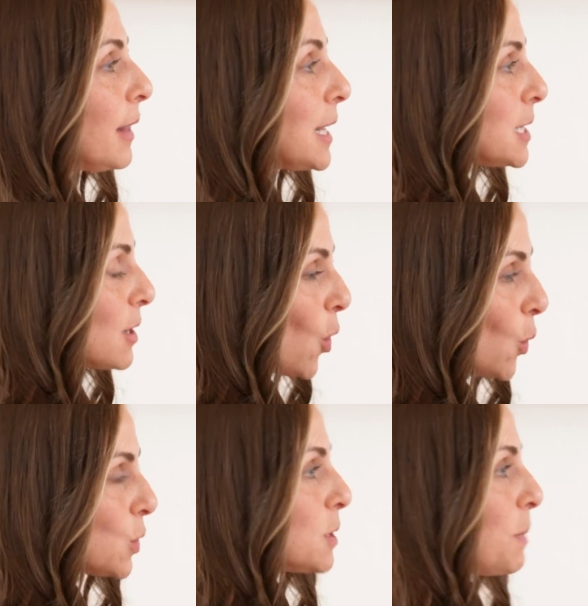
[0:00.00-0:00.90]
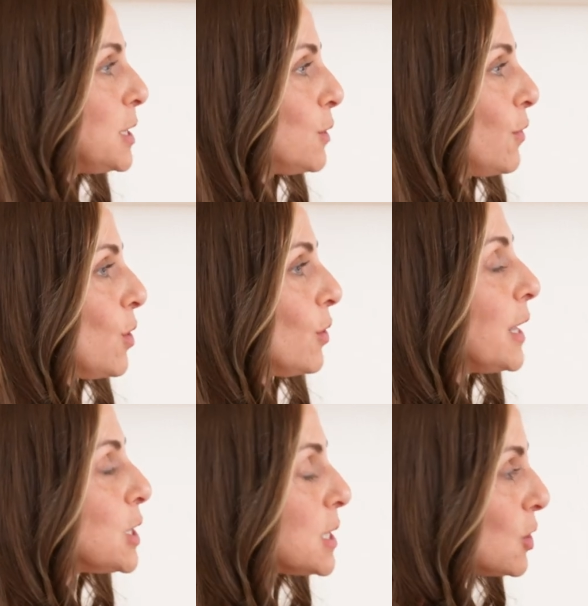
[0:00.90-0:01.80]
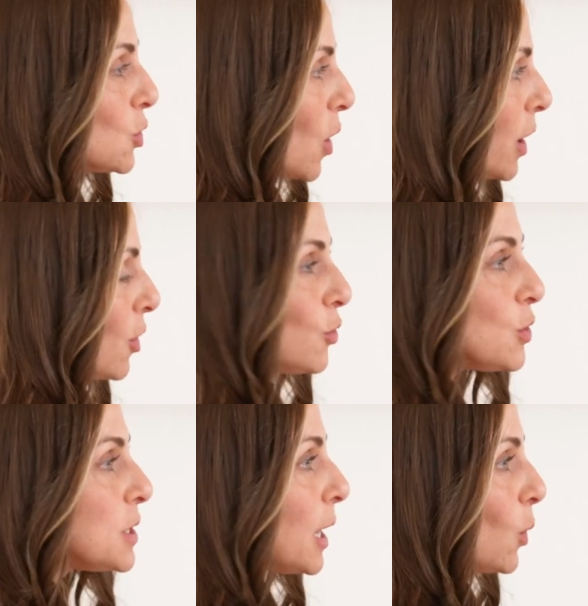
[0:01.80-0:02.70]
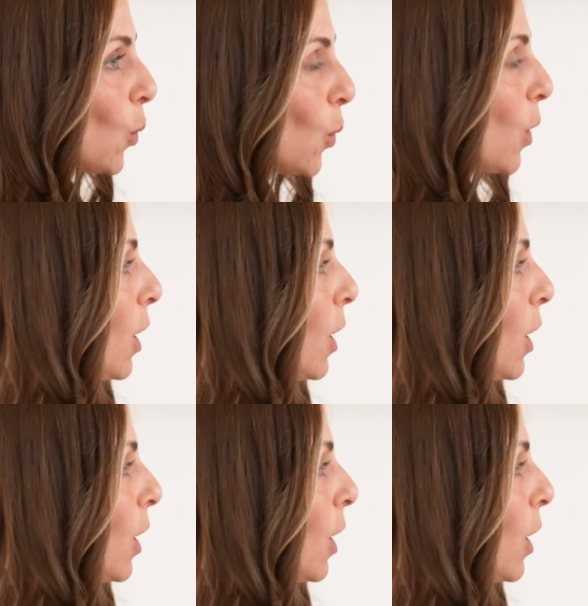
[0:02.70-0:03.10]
Let's hold space for her. Let's try to understand.